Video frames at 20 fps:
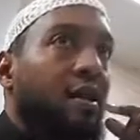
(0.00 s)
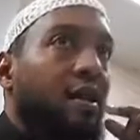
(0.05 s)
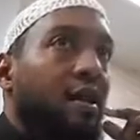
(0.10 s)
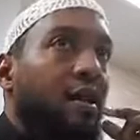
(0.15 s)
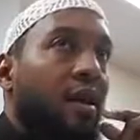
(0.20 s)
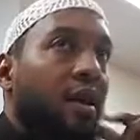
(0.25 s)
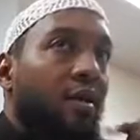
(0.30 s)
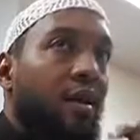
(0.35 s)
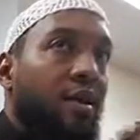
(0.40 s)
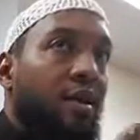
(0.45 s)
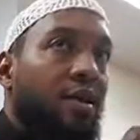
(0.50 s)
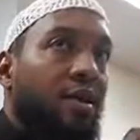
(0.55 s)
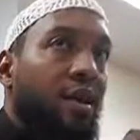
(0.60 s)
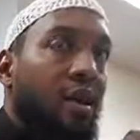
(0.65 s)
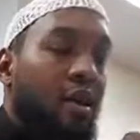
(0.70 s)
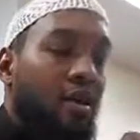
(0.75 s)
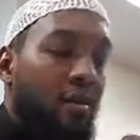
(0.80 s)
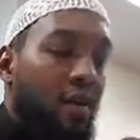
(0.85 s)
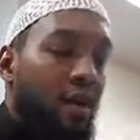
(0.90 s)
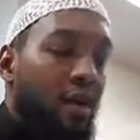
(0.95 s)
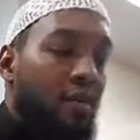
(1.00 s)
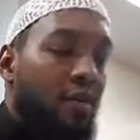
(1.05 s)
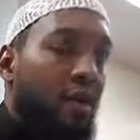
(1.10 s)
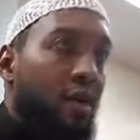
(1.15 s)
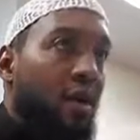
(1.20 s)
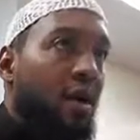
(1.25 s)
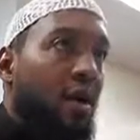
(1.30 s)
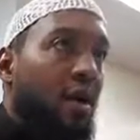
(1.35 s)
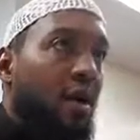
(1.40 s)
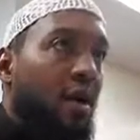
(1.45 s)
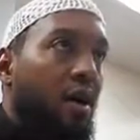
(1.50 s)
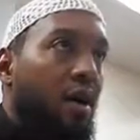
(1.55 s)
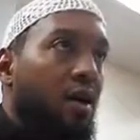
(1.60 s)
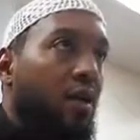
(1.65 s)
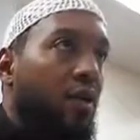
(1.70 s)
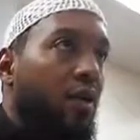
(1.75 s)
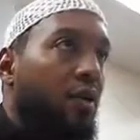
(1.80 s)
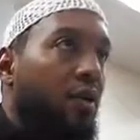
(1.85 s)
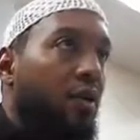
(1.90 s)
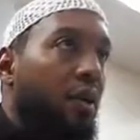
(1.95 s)
Imam
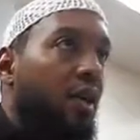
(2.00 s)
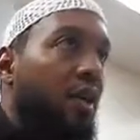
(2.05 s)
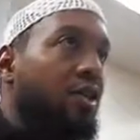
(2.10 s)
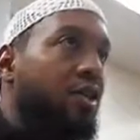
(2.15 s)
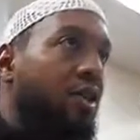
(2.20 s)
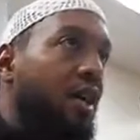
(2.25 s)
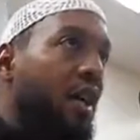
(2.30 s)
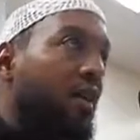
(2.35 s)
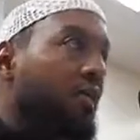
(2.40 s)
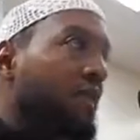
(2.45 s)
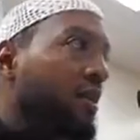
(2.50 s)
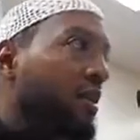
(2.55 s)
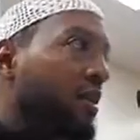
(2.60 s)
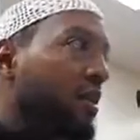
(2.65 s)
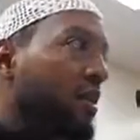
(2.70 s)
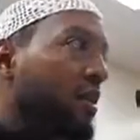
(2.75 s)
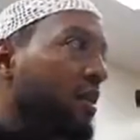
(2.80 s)
An-Nawawi al-Shafi.